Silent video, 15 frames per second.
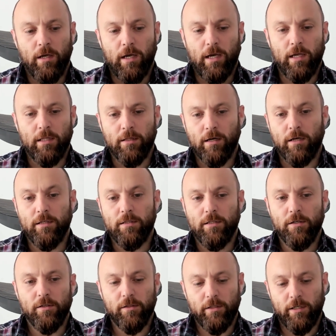And
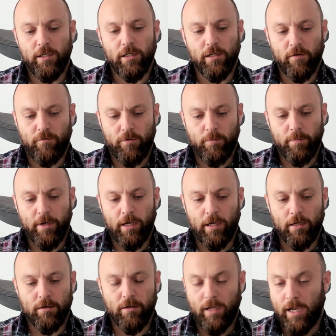ideally, if you
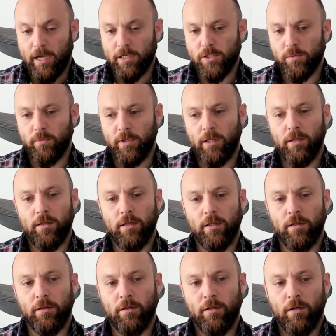pay cash with it,
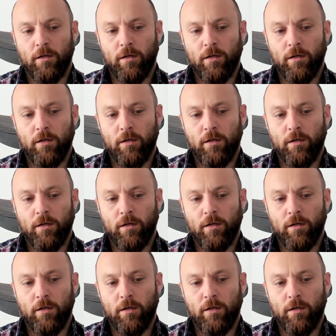then